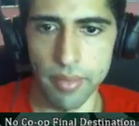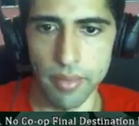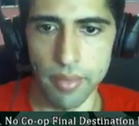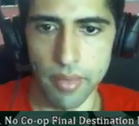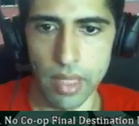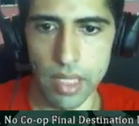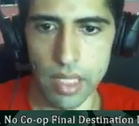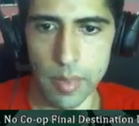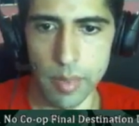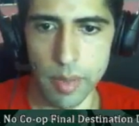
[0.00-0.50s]

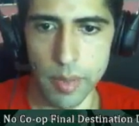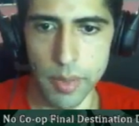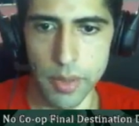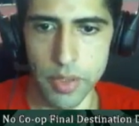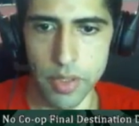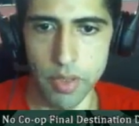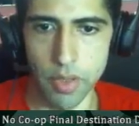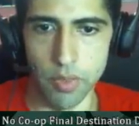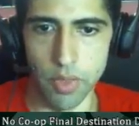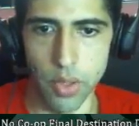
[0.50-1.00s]
Some of the most
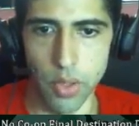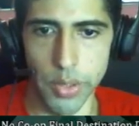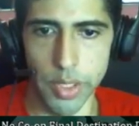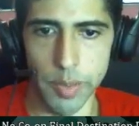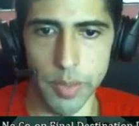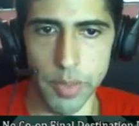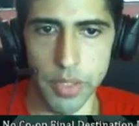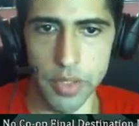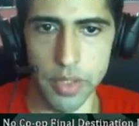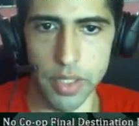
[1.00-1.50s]
heroic
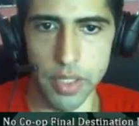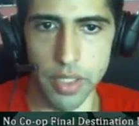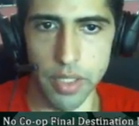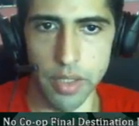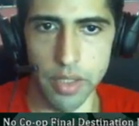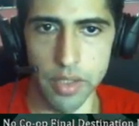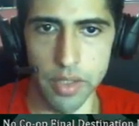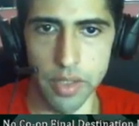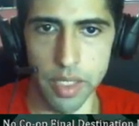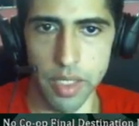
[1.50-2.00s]
music in
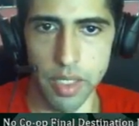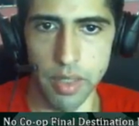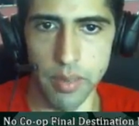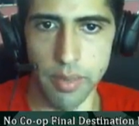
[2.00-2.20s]
this game.